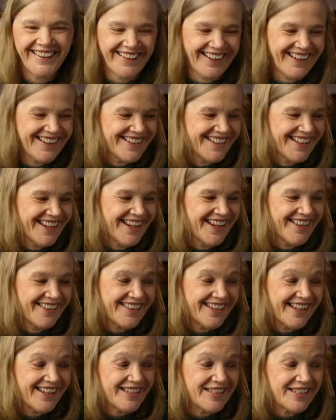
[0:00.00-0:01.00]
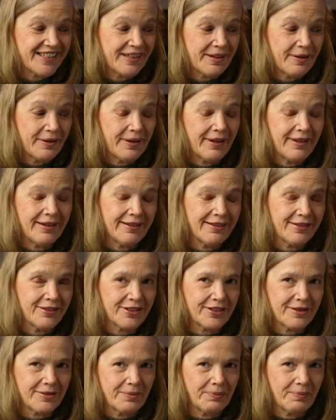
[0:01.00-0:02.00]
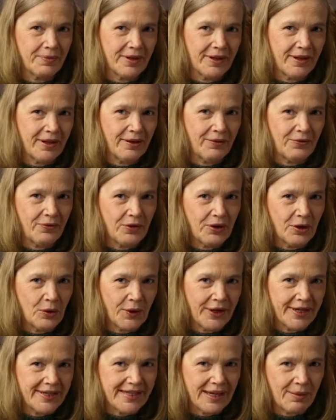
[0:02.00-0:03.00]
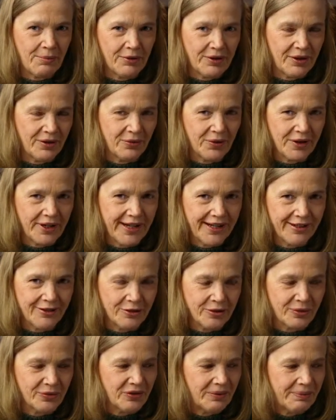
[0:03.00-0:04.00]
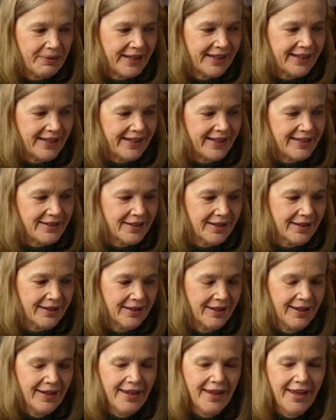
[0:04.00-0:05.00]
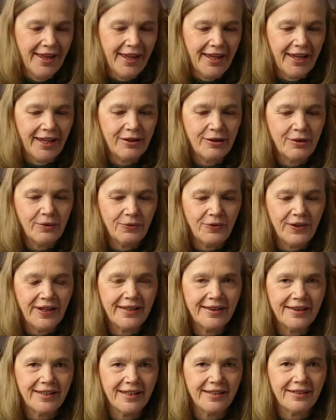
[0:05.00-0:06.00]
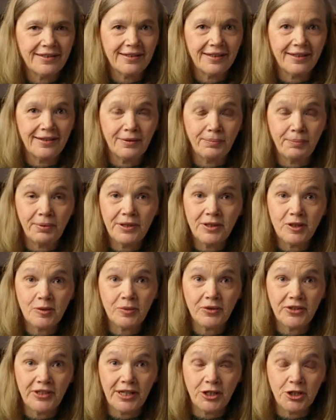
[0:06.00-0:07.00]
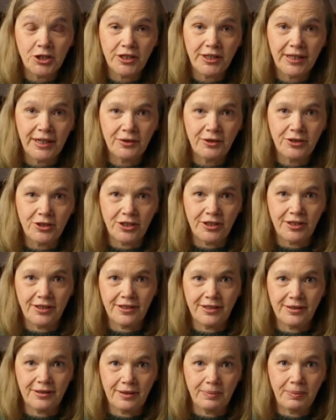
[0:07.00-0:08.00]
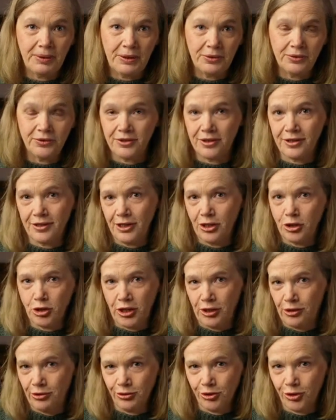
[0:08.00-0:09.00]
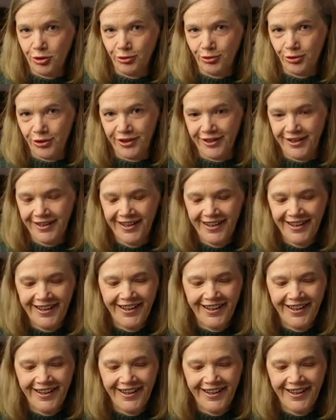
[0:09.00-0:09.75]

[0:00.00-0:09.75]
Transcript: That's just a very quick summary of what I took from that letter, and the fact that the principal is actually encouraging the parents to teach their own children,